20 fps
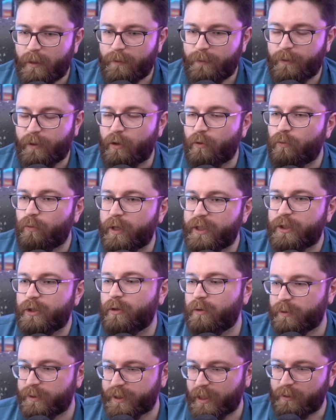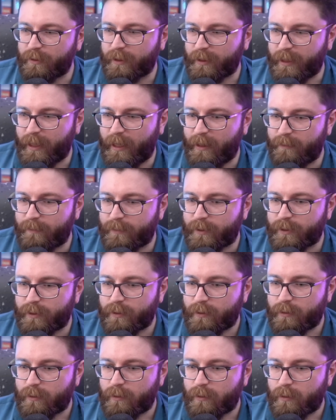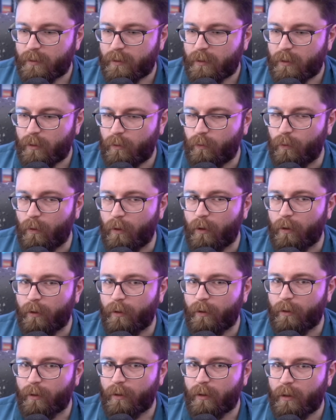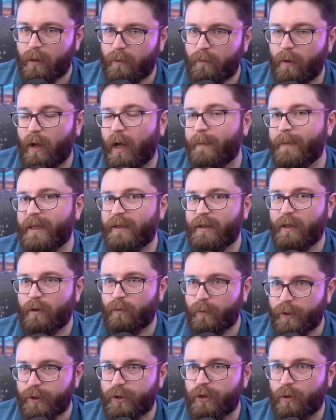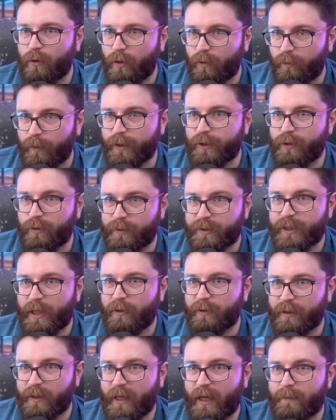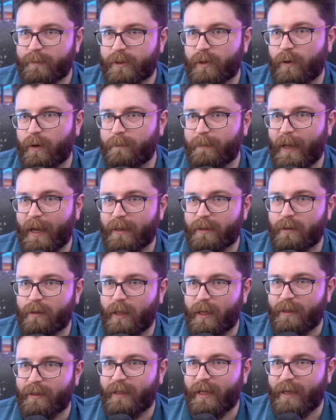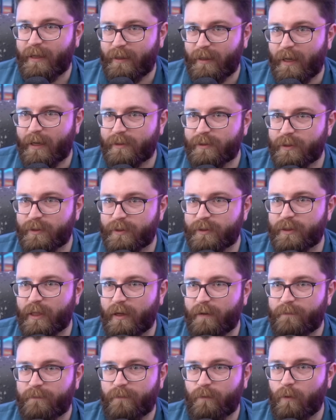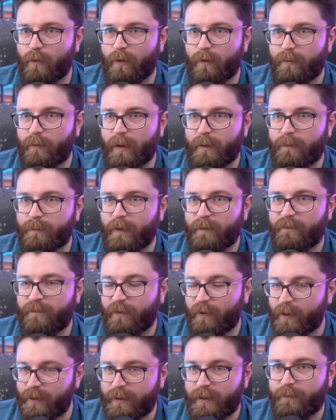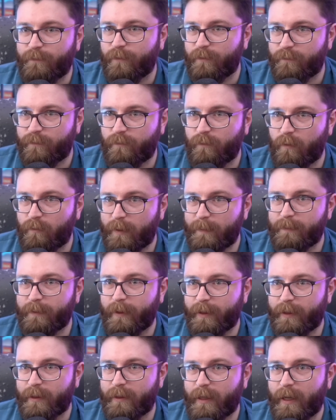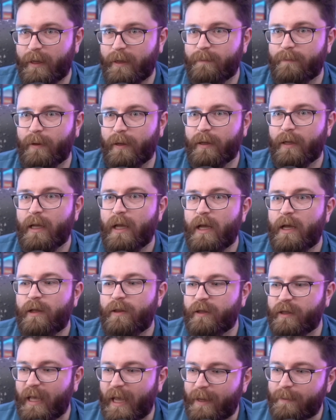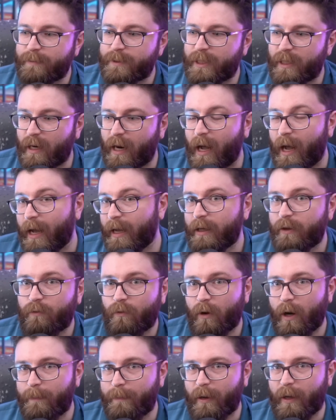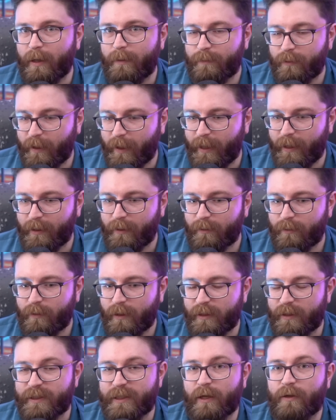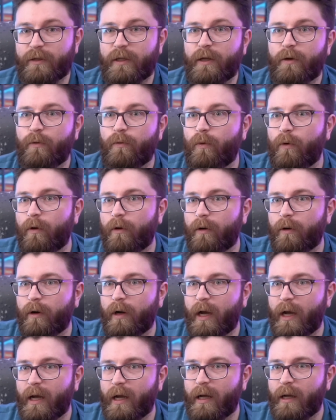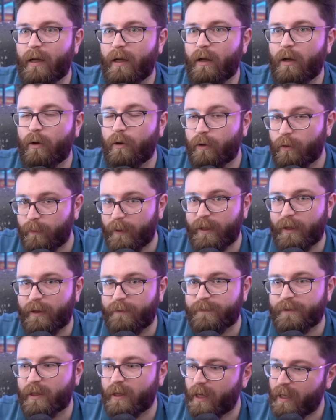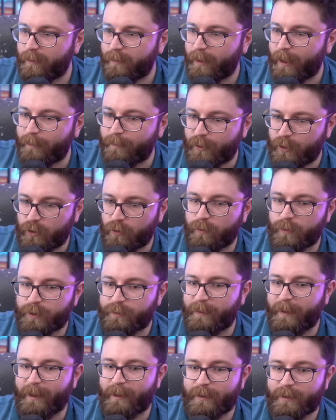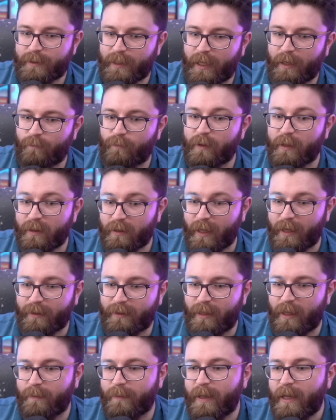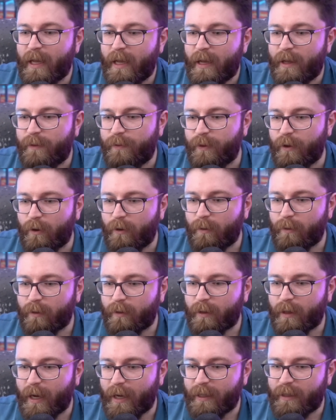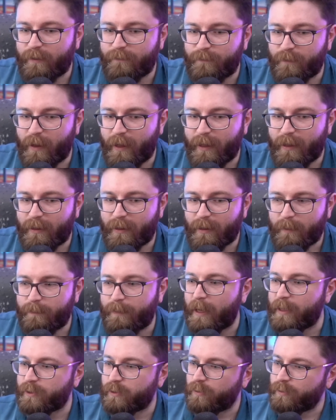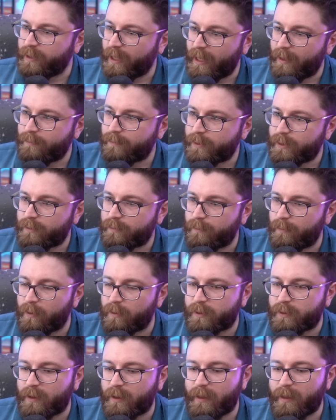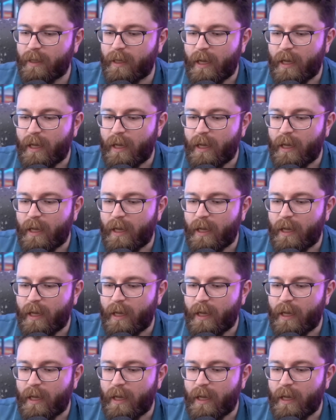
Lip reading: The original Zelda games were, well, I mean, the original Zelda games going back to like the NES and stuff were very different from what we play today. But the games that I grew up on playing in Zelda were Ocarina of Time and Majora's Mask. And I really liked them. They're kind of like puzzle games, mostly.